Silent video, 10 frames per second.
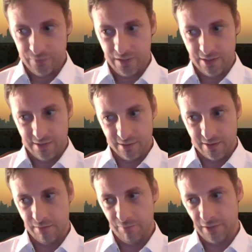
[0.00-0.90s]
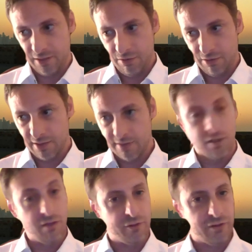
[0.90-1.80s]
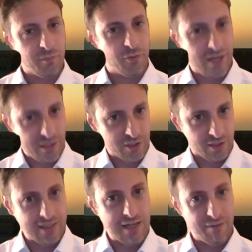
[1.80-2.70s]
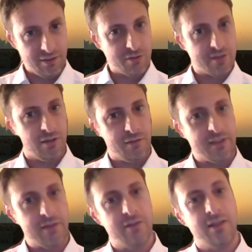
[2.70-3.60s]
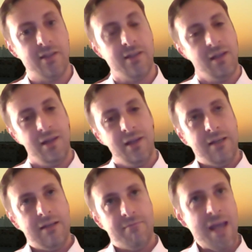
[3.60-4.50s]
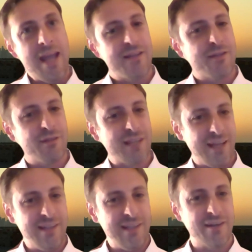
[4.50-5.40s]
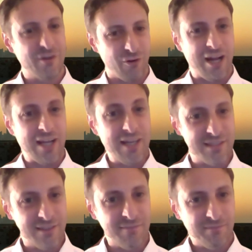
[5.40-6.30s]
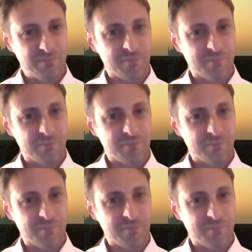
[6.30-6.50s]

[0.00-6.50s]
This is not something you can solve on the operational level. You solve that on an 8 to 10 year horizon.